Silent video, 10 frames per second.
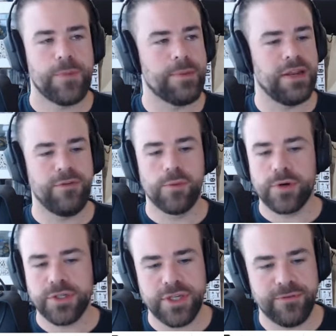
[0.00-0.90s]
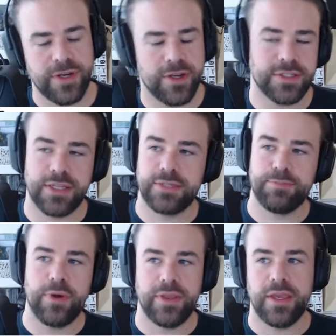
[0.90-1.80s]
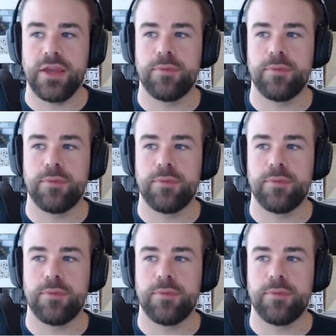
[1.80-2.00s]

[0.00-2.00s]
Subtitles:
I mean, if you're watching videos at this point in the year,